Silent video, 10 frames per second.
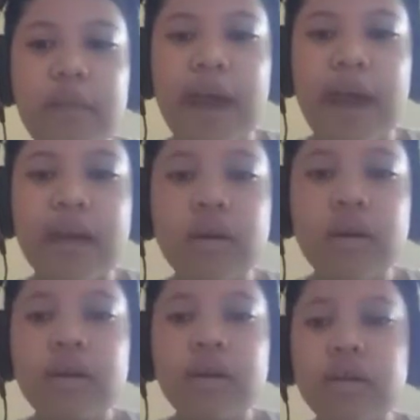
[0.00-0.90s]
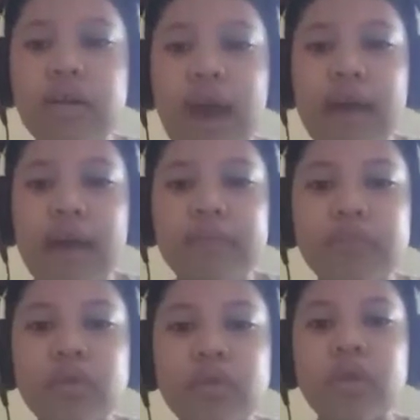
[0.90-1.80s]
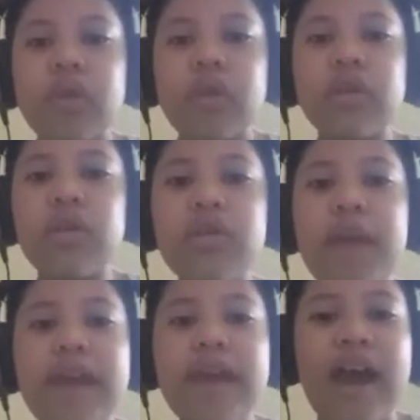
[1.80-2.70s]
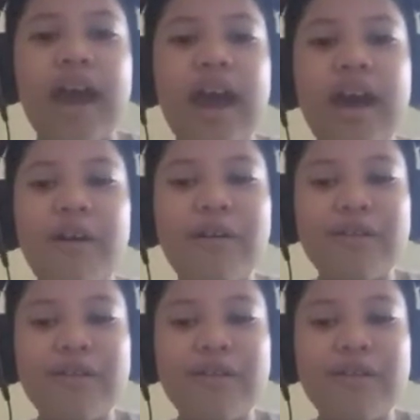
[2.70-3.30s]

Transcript: So yeah, this is my house.